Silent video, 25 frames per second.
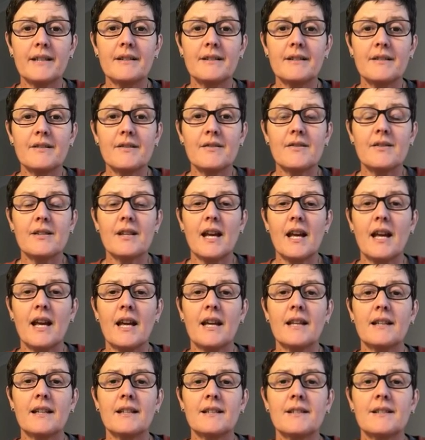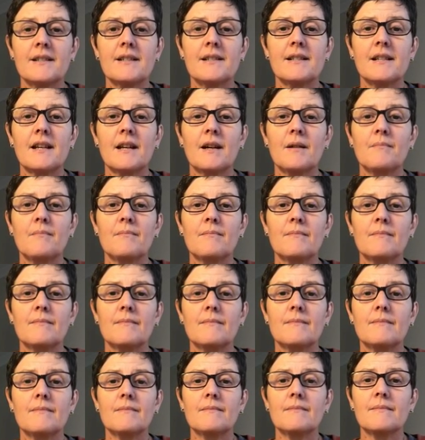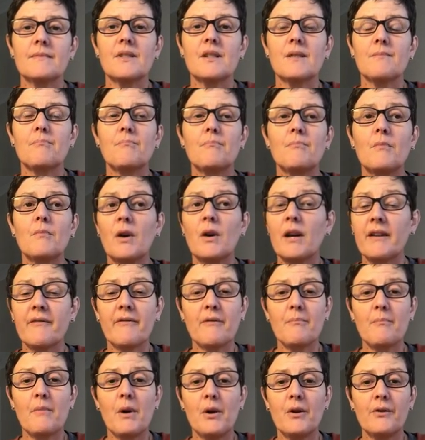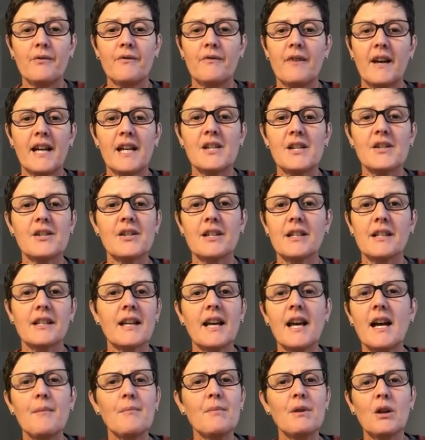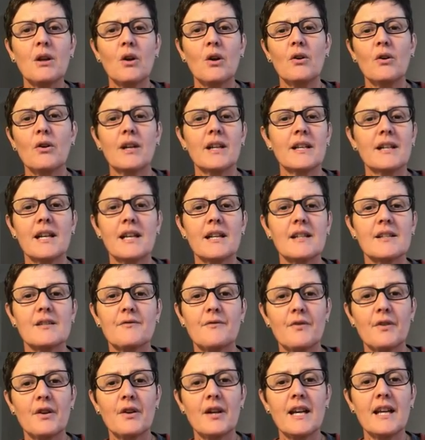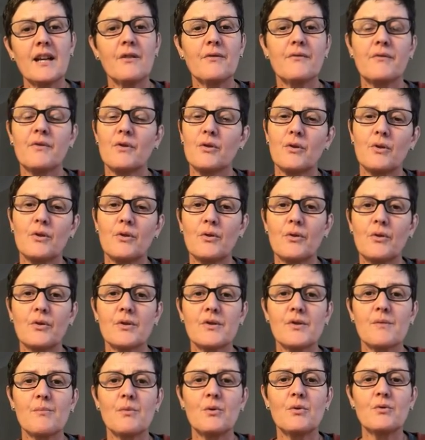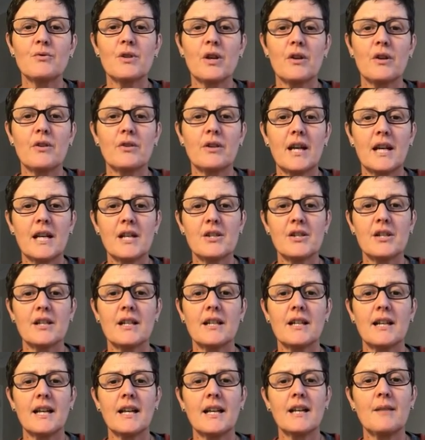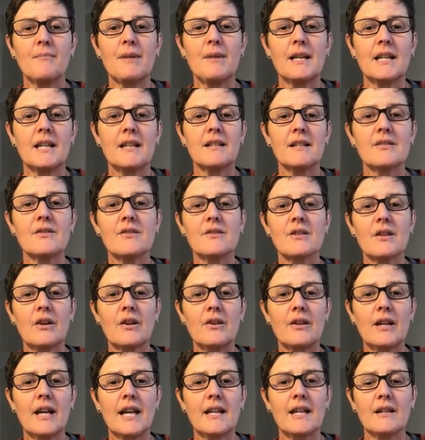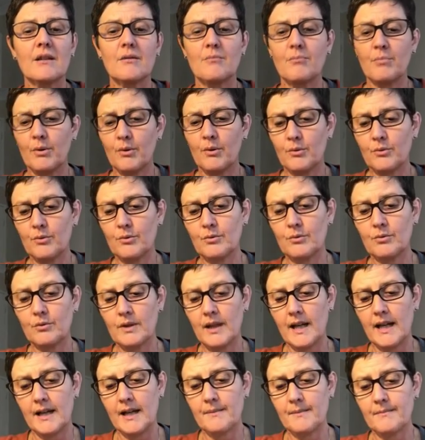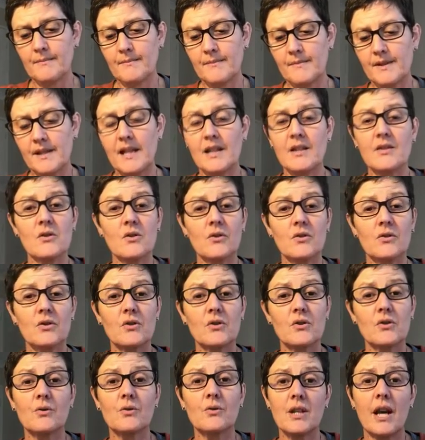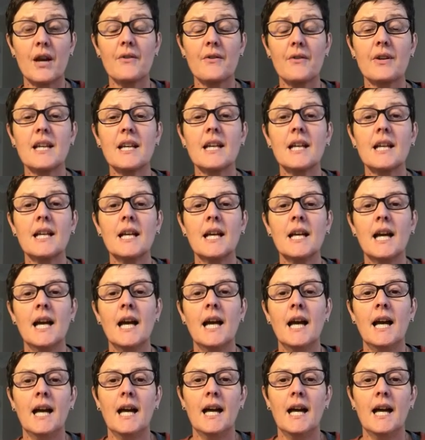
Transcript: guidance and some even motivation, come along. It's free for a small donation. Any money that's donated, Paul sends on to a charity.